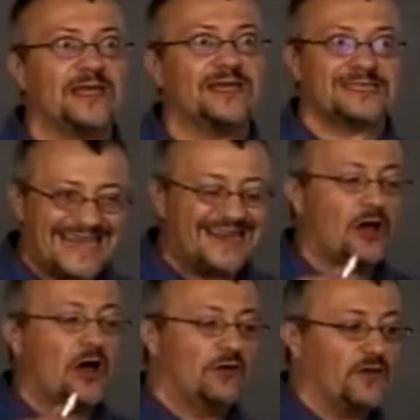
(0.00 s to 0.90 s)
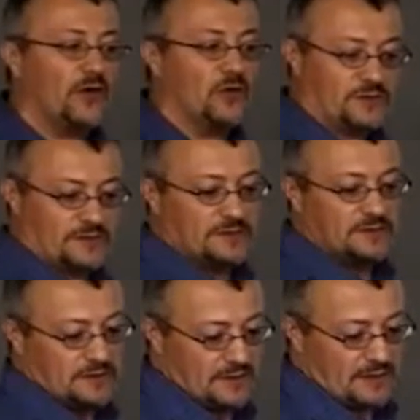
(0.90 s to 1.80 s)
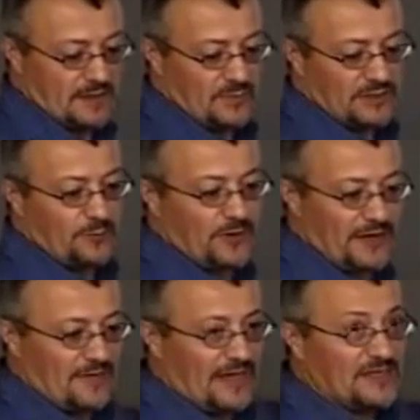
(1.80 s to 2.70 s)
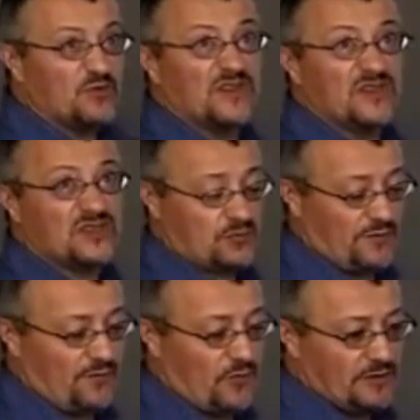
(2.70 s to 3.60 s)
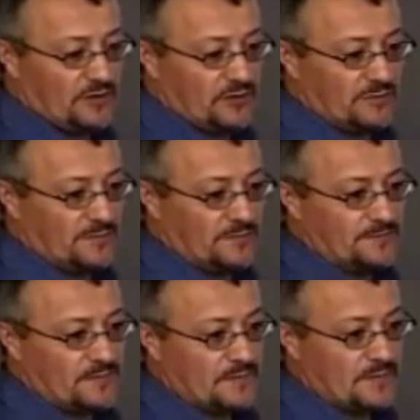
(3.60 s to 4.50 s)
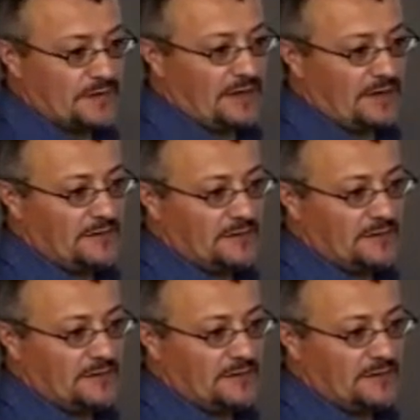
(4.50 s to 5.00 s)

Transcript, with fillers: can. All of those come into play, and that's what this is referring to. Okay?